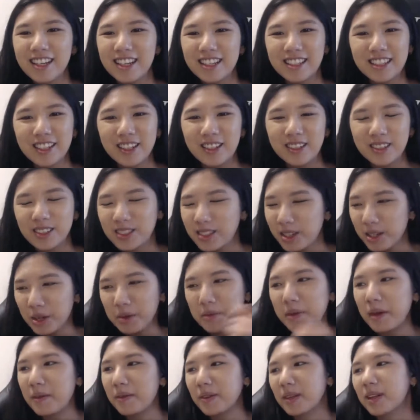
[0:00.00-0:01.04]
So you'll
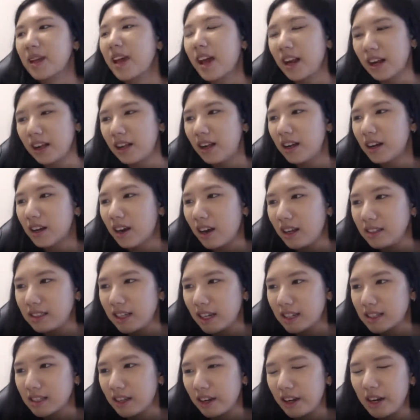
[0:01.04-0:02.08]
be able to get a lot of
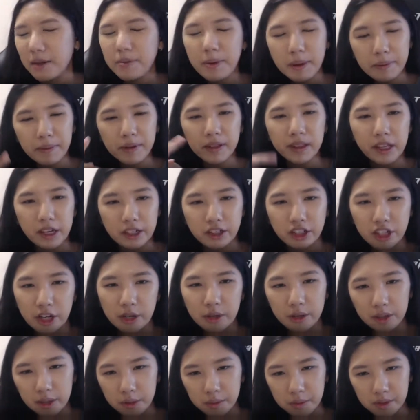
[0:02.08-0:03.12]
contacts there, and the people there
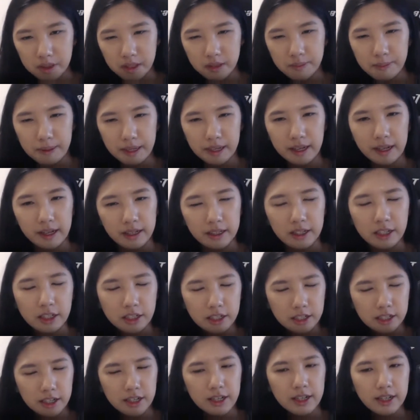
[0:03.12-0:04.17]
generally would speak English.
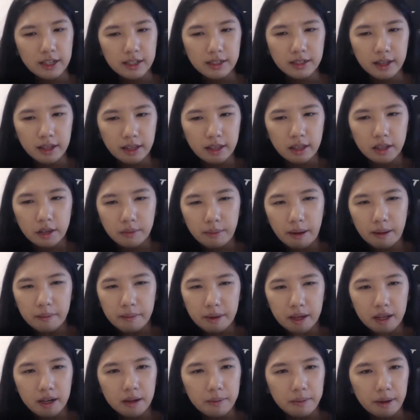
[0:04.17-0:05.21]
So I think you might
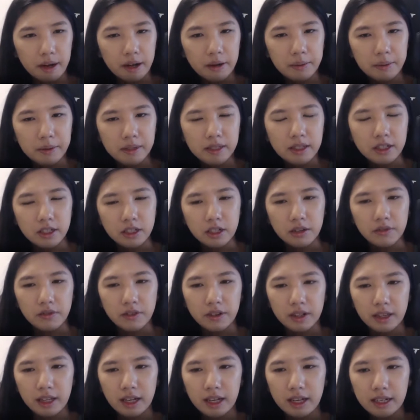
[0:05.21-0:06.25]
be in a better position
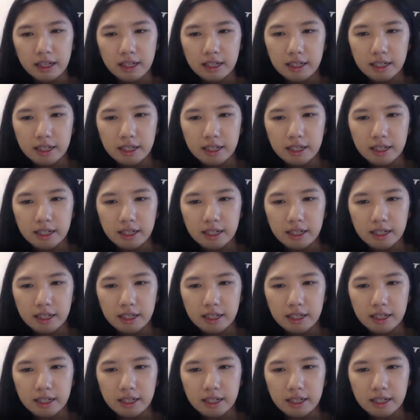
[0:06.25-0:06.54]
for that.